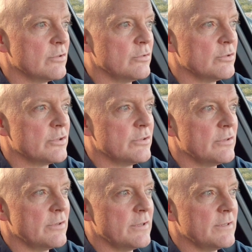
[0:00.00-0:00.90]

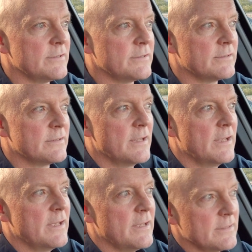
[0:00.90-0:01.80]
solution is
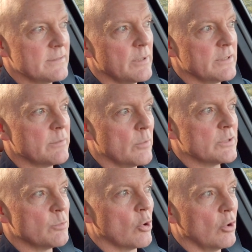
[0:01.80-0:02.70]
a
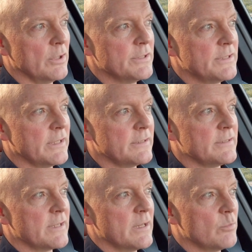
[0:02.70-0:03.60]
much more holistic
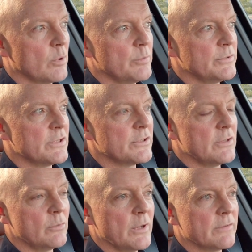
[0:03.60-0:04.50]
design proposition
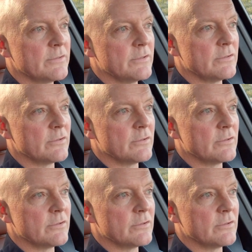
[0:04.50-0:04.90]
that we have to